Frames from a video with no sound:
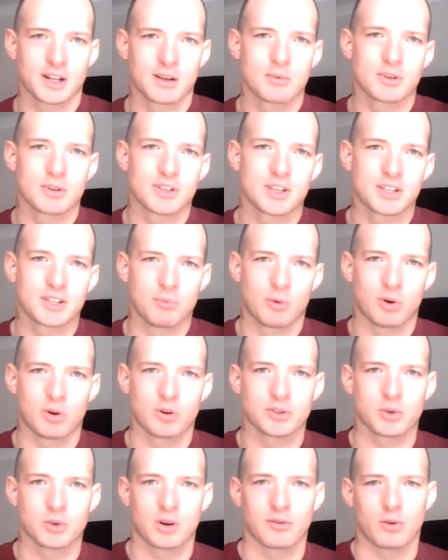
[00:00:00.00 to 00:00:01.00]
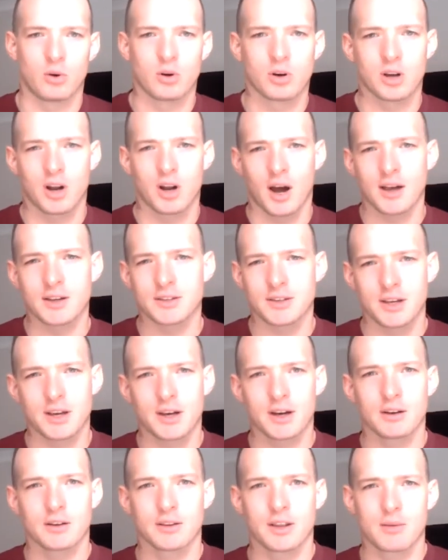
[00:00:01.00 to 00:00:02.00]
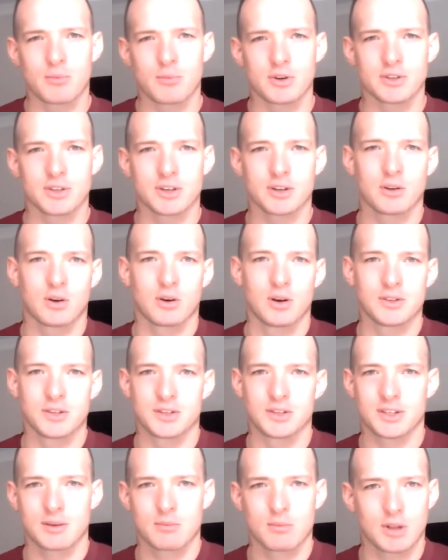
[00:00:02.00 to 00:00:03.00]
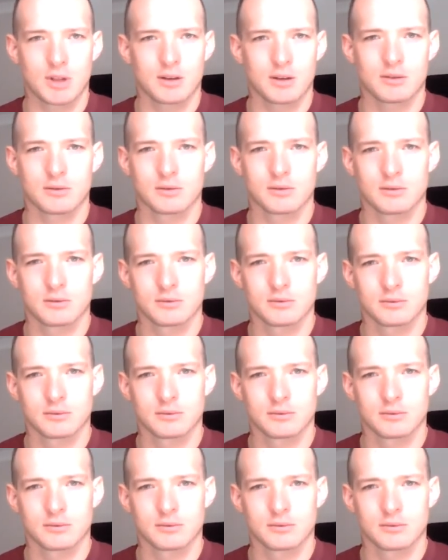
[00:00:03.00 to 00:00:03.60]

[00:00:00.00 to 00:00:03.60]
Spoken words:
the syllabus is more sort of organized here than Brazil, or is it similar?